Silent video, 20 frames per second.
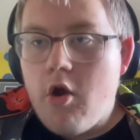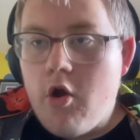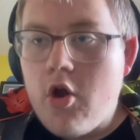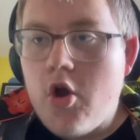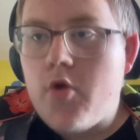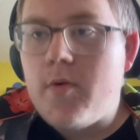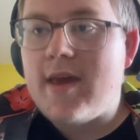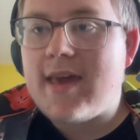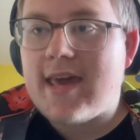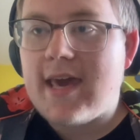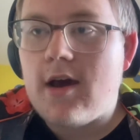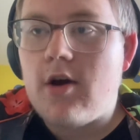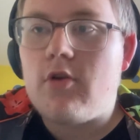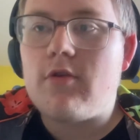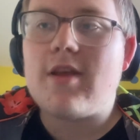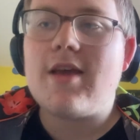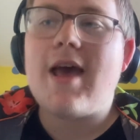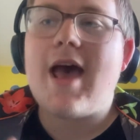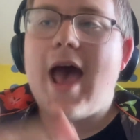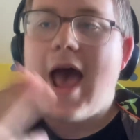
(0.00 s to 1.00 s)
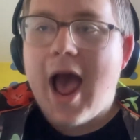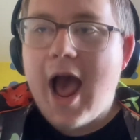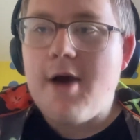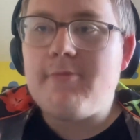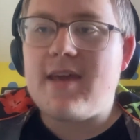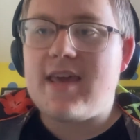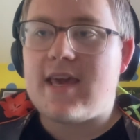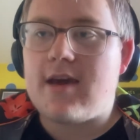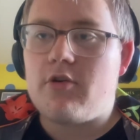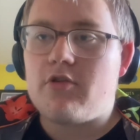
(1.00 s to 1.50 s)
who he killed, how
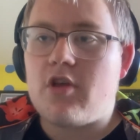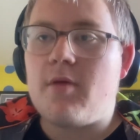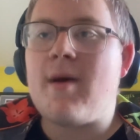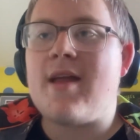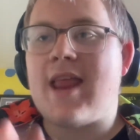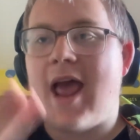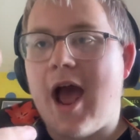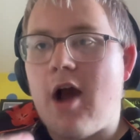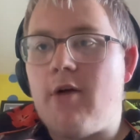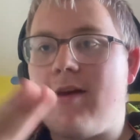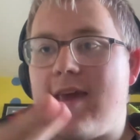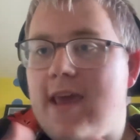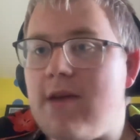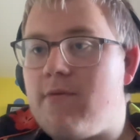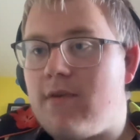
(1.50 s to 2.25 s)
he killed them, and how he